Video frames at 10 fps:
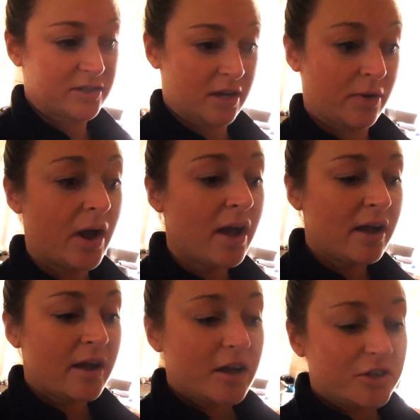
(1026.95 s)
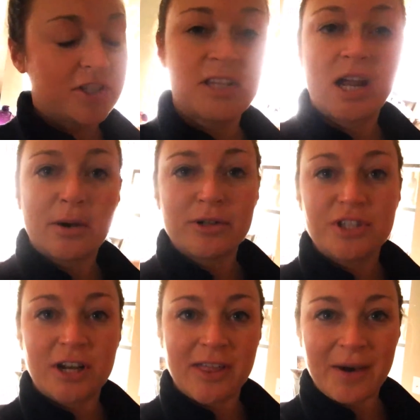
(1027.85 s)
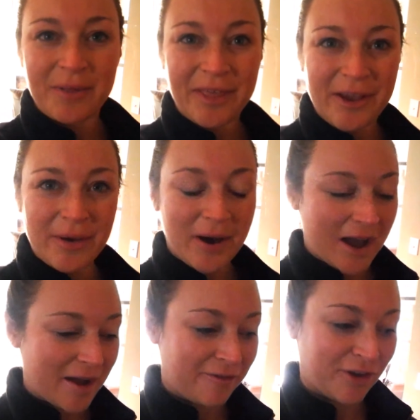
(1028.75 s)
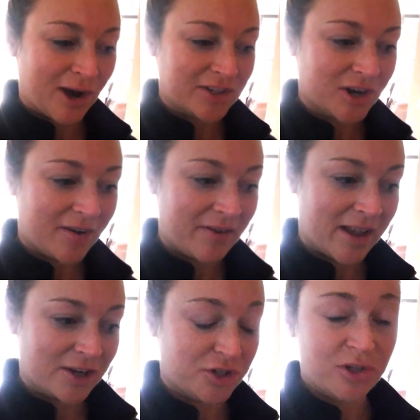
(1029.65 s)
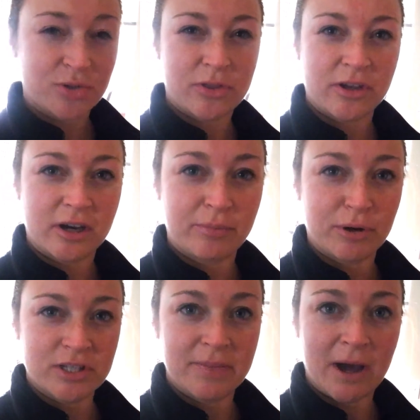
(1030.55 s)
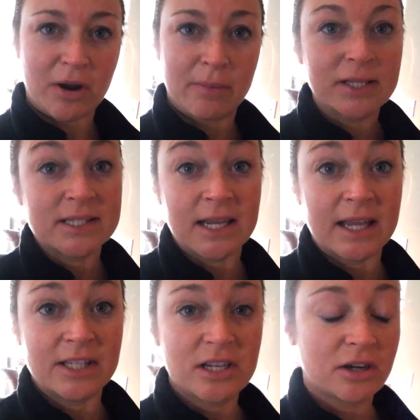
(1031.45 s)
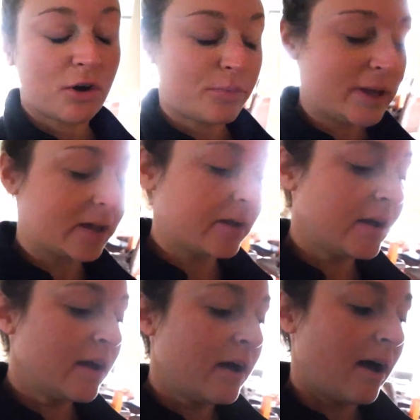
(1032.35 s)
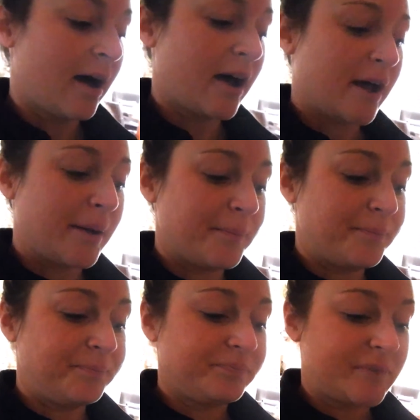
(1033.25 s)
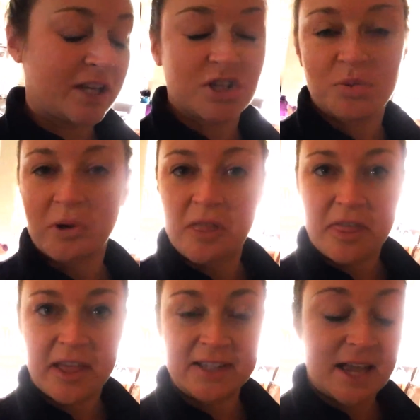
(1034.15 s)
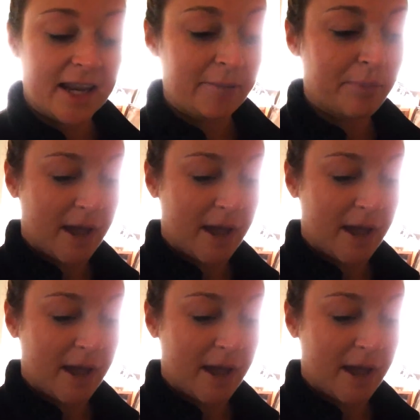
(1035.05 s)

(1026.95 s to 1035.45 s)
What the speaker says: So just thought I would share that with you. If you guys are having issues with your protein powder mixing into your oatmeal, that's just one of the things I did.